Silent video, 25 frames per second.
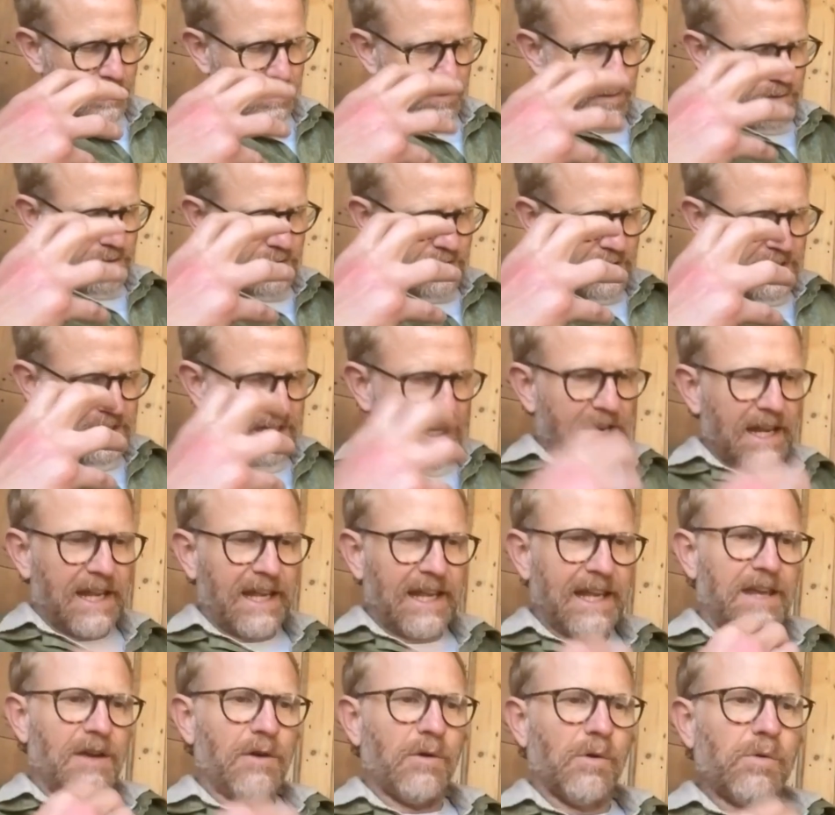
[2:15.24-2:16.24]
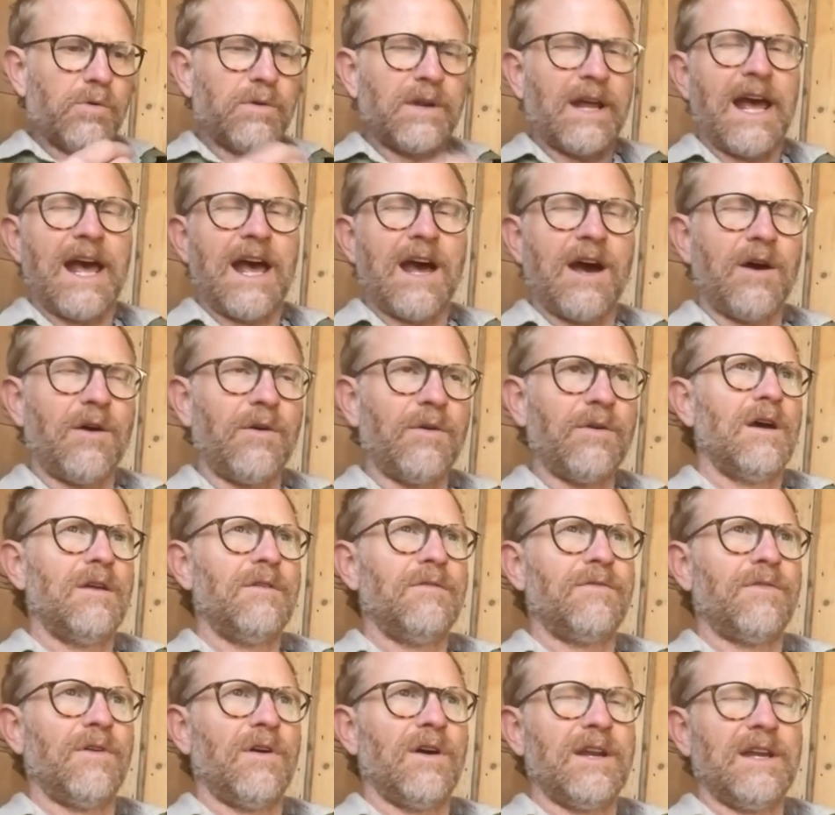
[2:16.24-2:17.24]
sort of distilling it all down
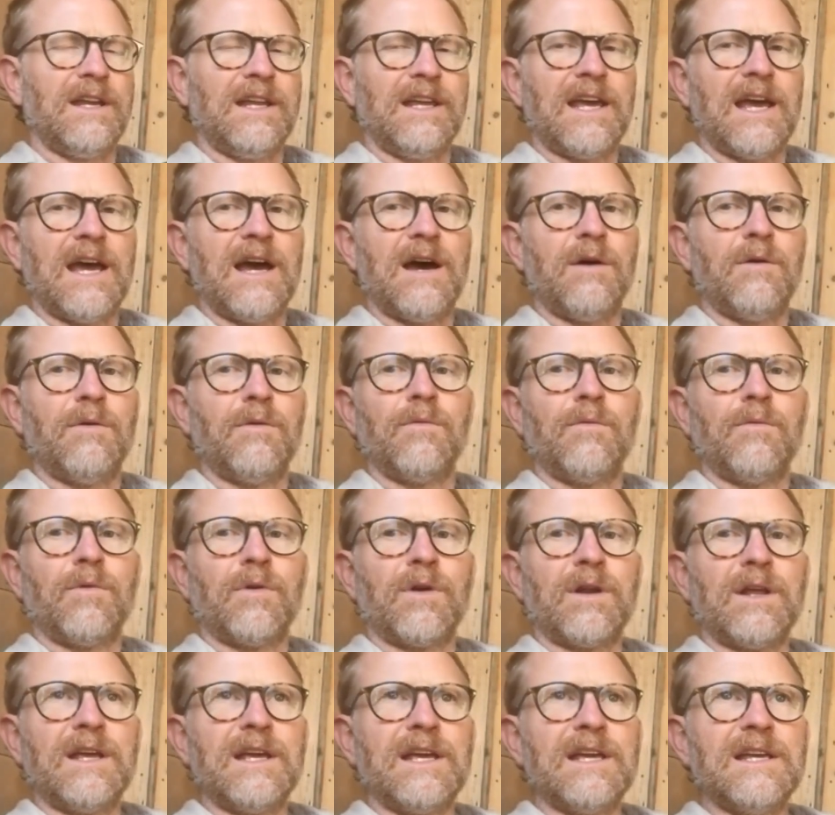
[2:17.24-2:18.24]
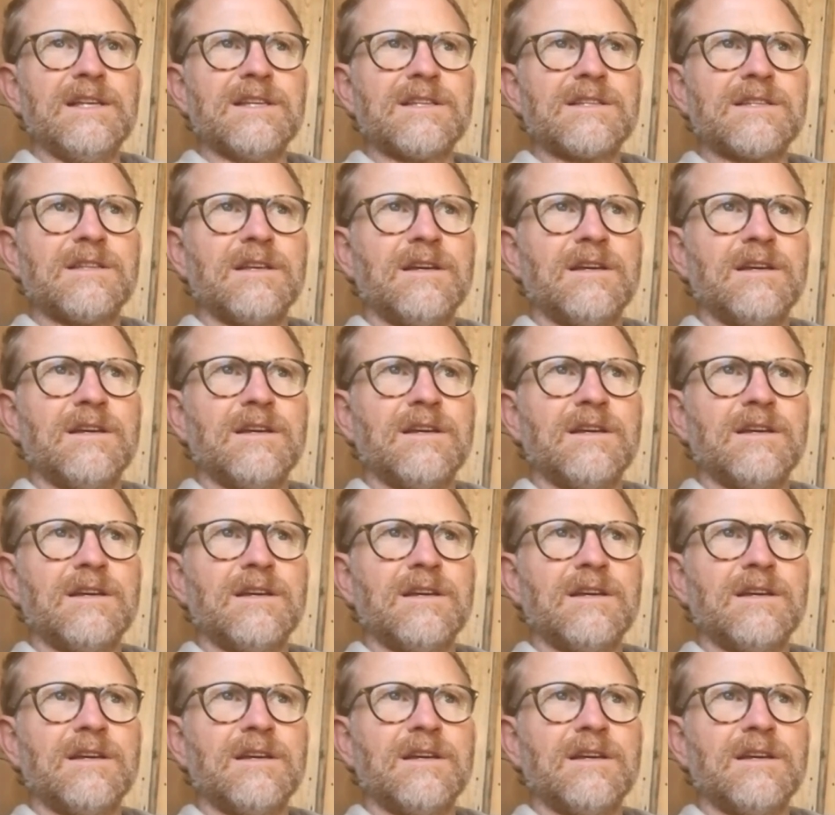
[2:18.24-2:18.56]
and finding out what it is